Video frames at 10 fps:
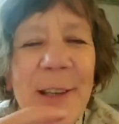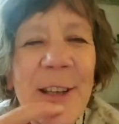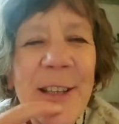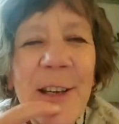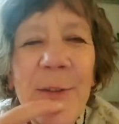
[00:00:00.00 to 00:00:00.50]

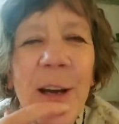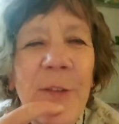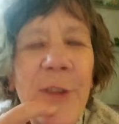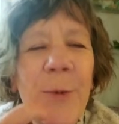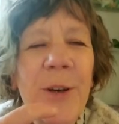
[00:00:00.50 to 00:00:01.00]
you've got a
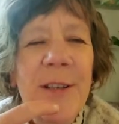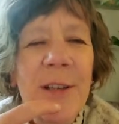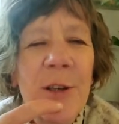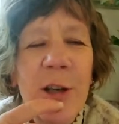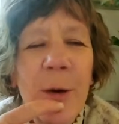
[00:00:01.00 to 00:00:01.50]
few words to
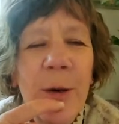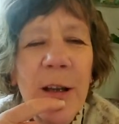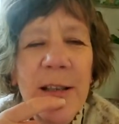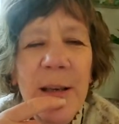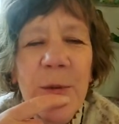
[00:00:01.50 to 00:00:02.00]
share with
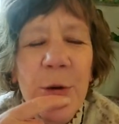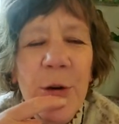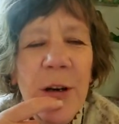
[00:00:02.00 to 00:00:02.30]
us, I'm sure.